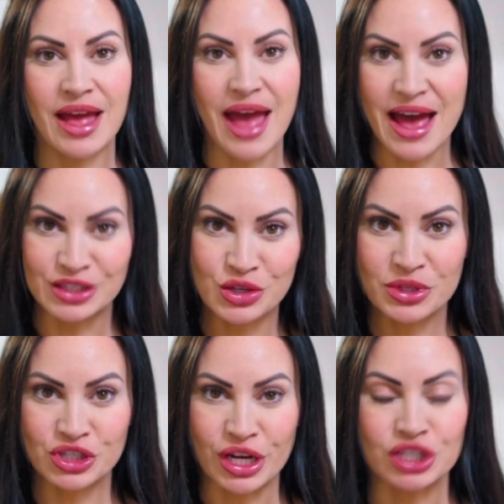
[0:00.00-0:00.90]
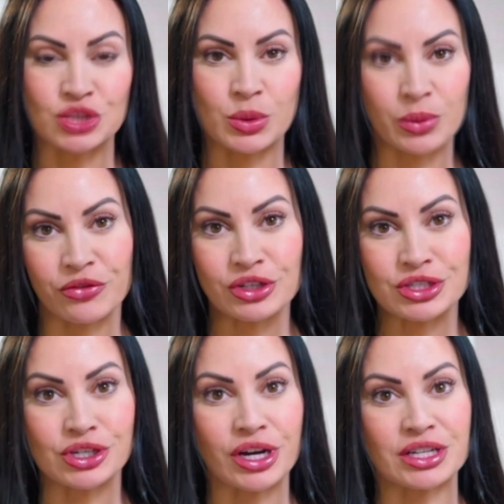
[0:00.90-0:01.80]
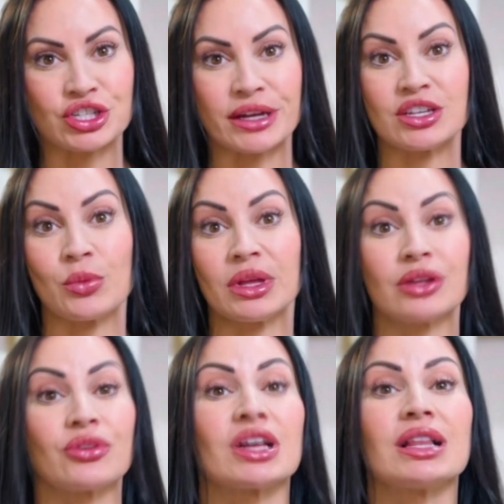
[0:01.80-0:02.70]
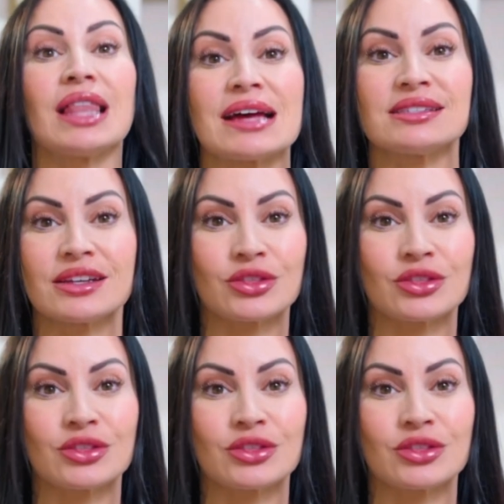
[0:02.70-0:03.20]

As new injectors, when we first start injecting, we learn the classic